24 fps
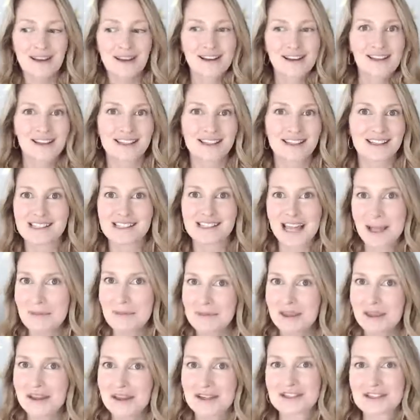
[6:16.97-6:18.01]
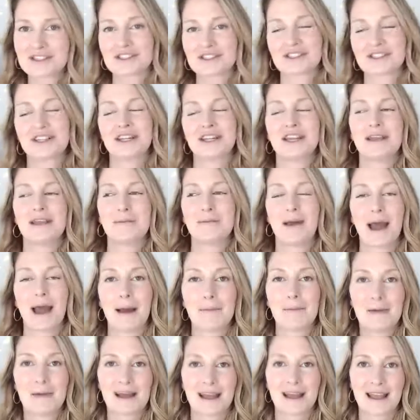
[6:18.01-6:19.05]
the same thing is just going to keep
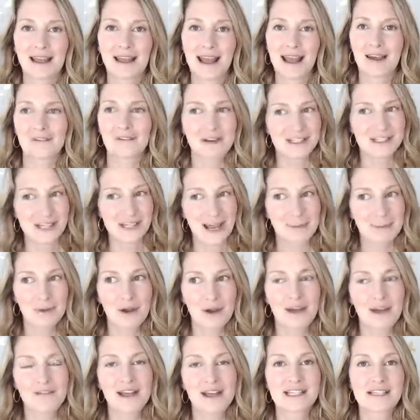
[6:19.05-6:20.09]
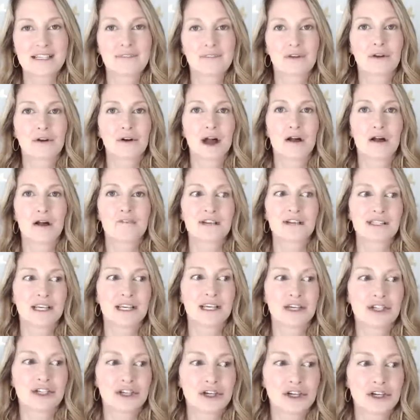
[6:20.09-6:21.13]
happening every time you have that difficult
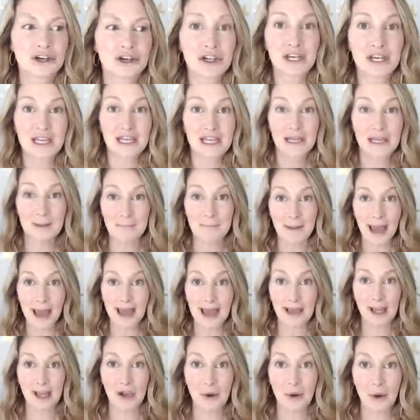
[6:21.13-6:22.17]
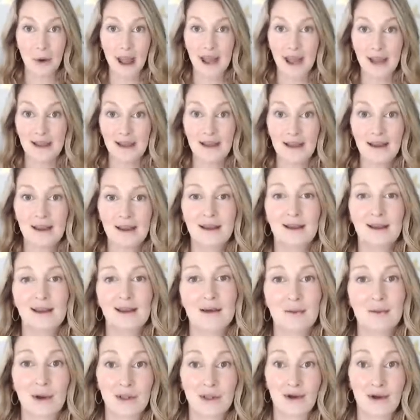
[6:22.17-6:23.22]
conversation. You're going to keep backing away,
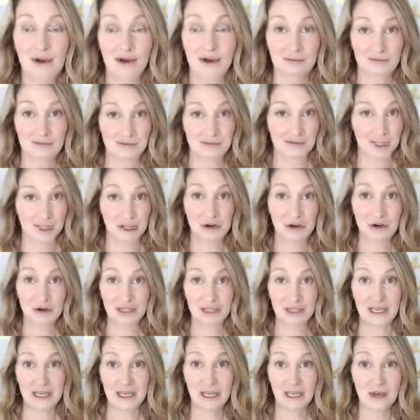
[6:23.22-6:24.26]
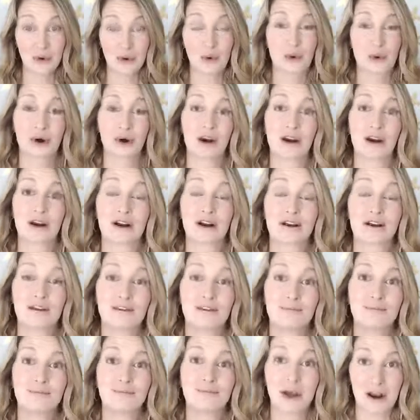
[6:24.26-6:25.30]
whether literally or
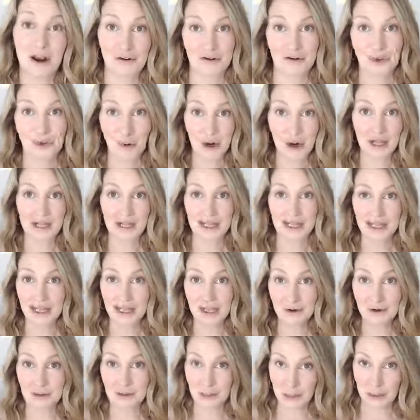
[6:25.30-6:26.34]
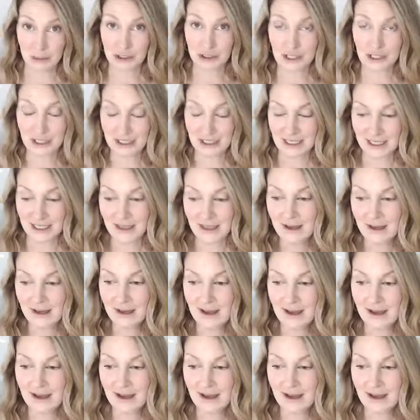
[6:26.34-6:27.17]
metaphorically or emotionally,